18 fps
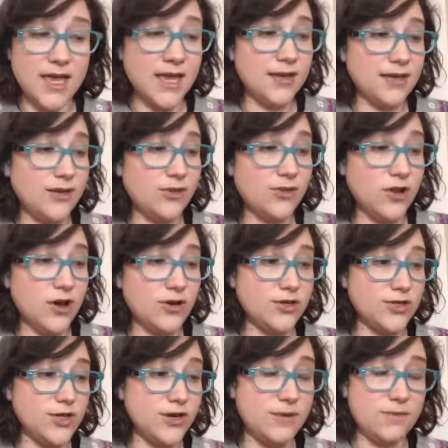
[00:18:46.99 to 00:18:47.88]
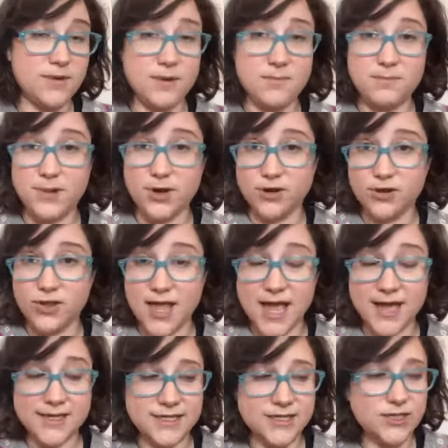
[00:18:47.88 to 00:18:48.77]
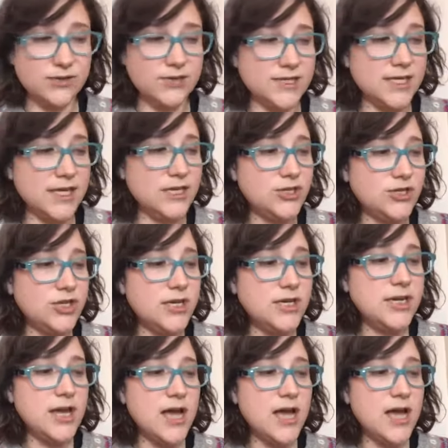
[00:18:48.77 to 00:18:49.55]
in long-term Miralax usage,